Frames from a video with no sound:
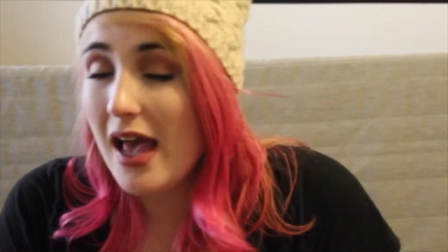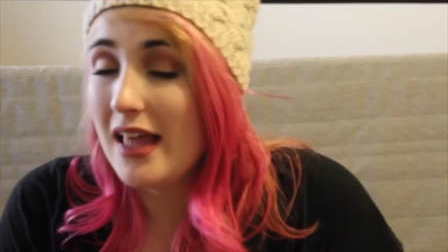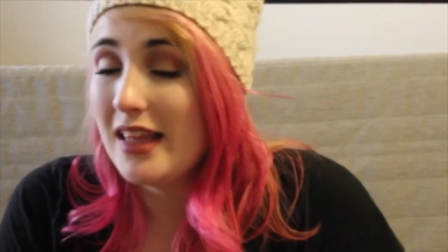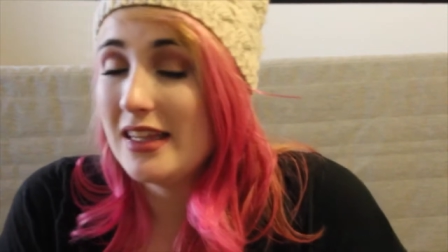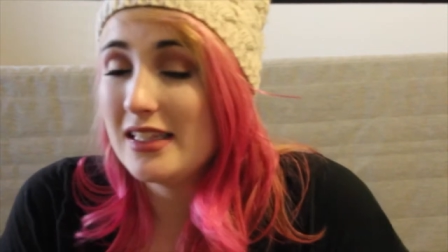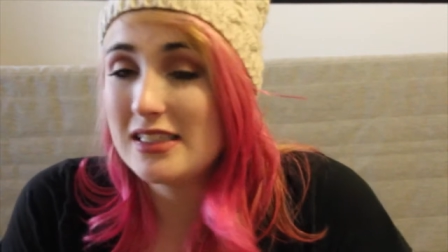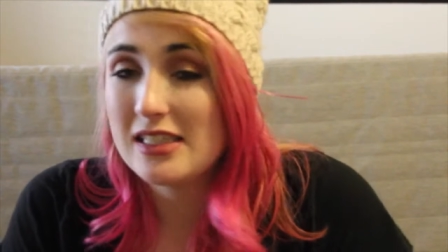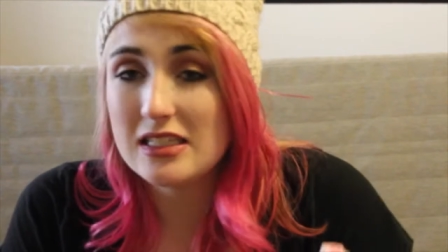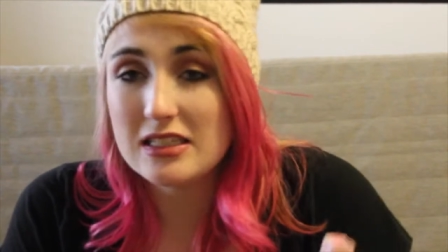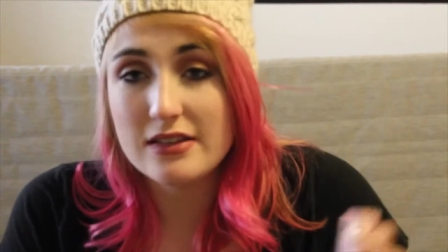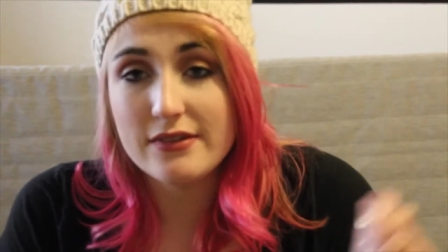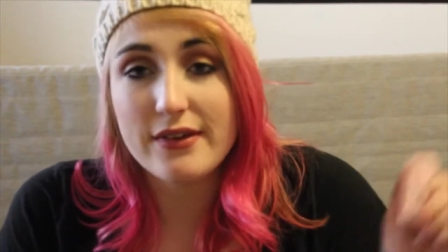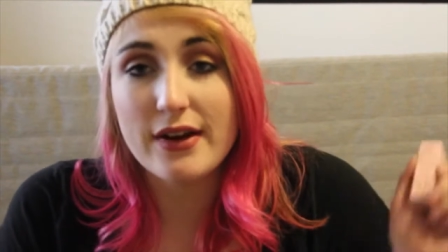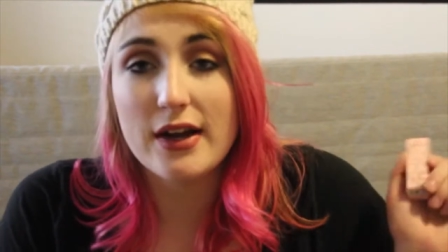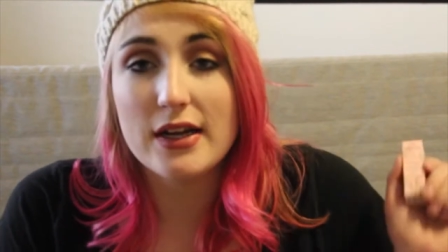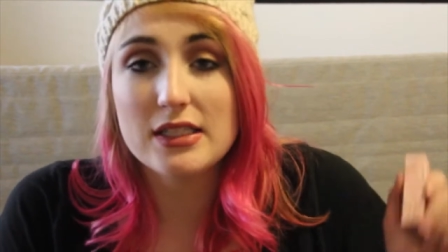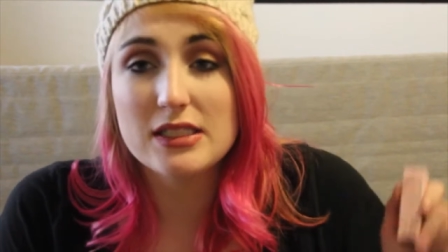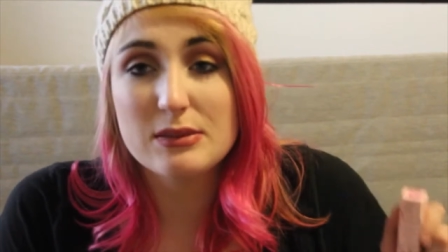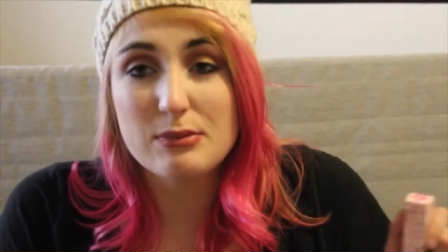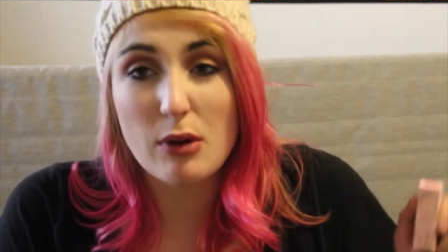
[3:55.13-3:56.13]
and this is a
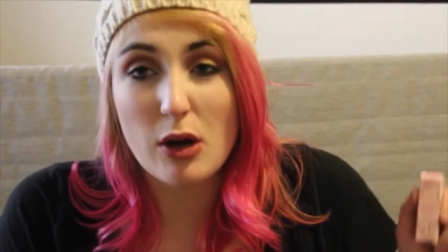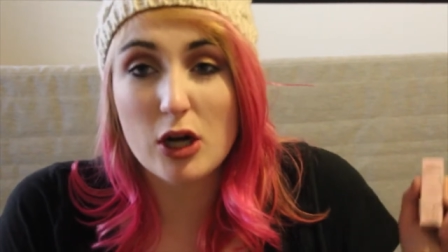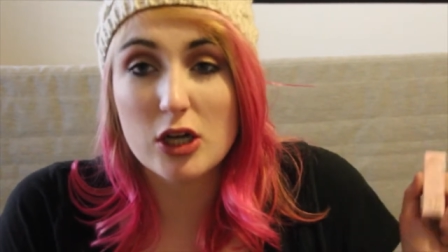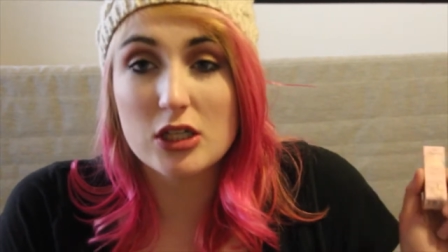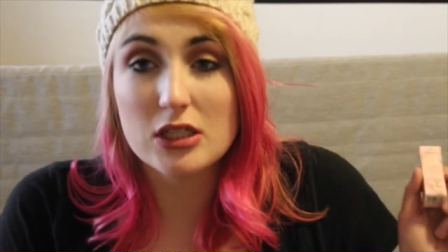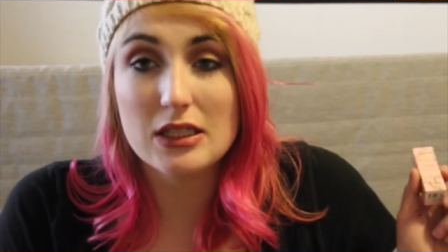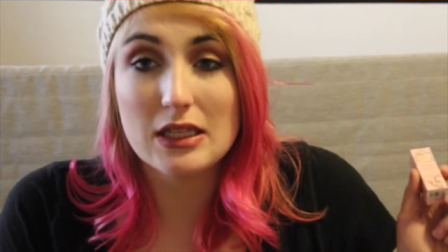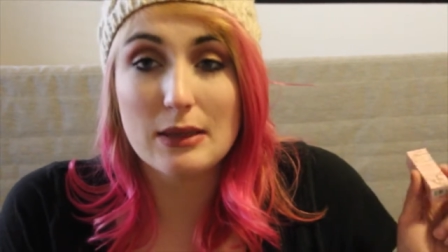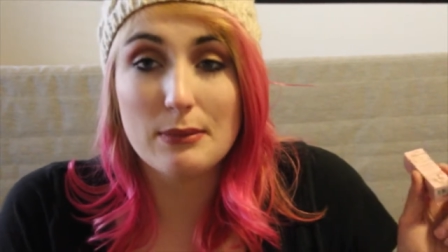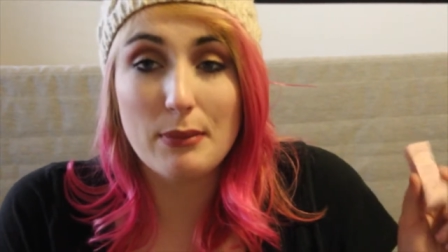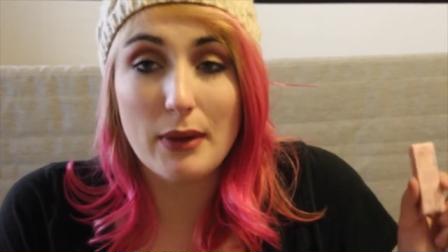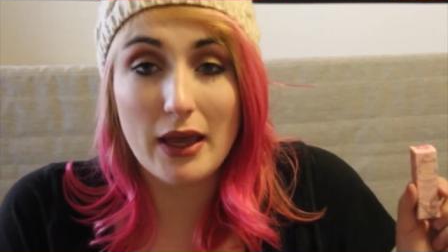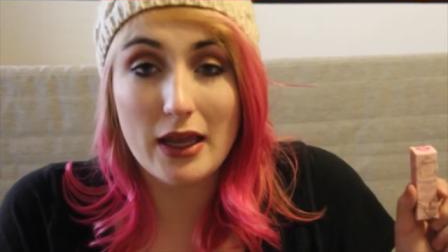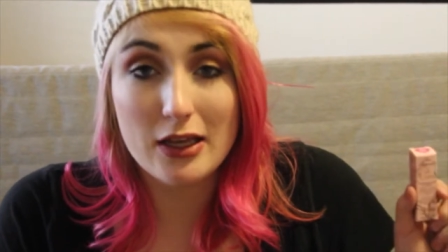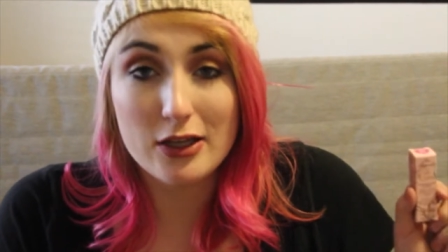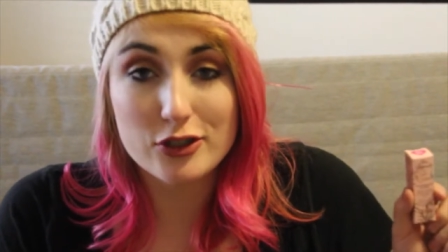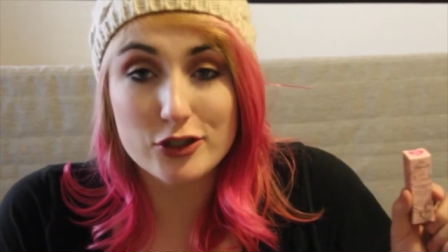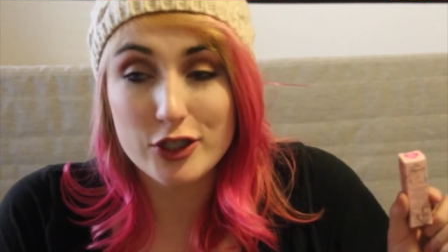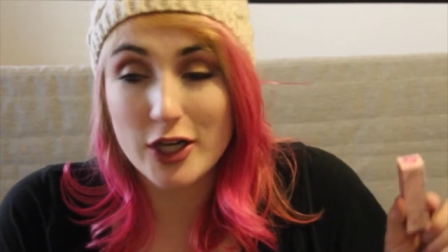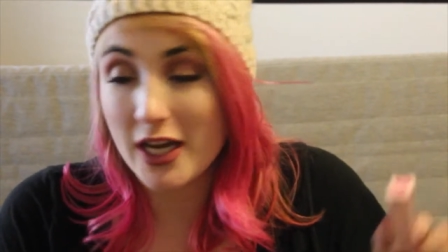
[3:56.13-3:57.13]
very sparkly
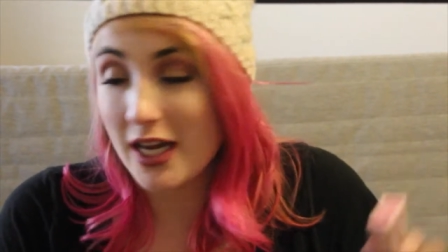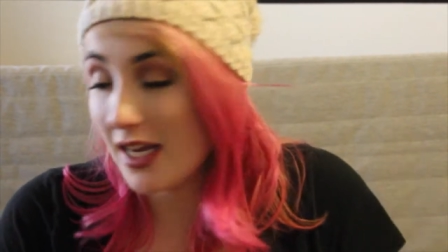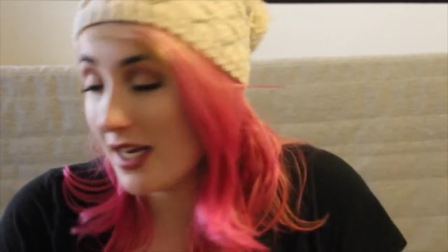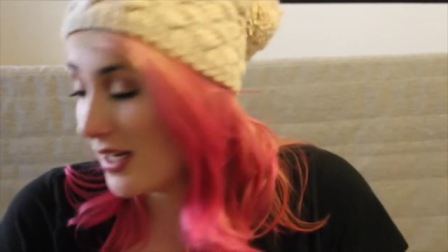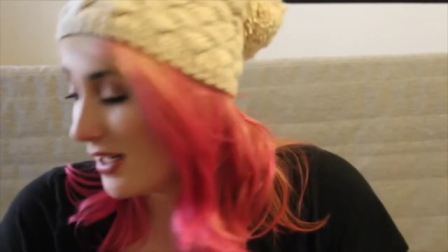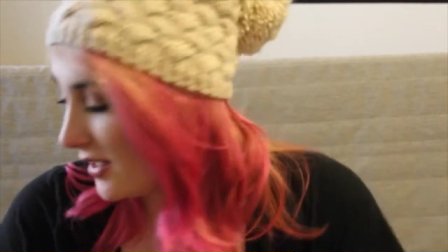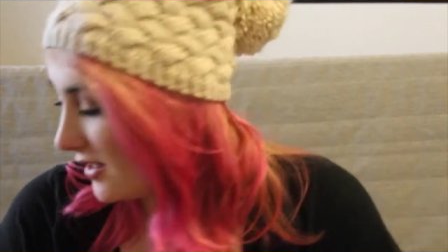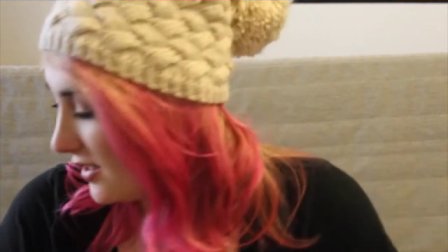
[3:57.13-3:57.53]
pink shade.